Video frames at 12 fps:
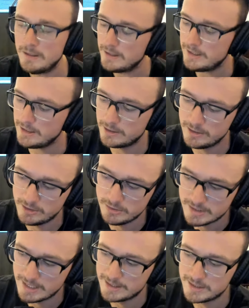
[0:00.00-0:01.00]
He could
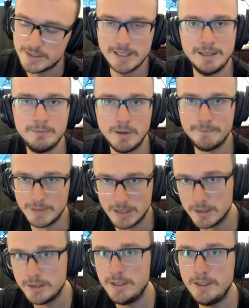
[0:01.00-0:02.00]
use that same
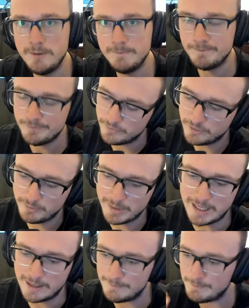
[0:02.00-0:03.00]
ability for
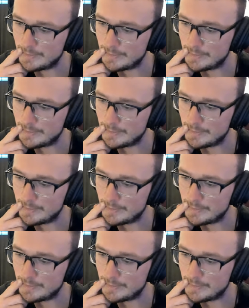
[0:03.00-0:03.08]
bad,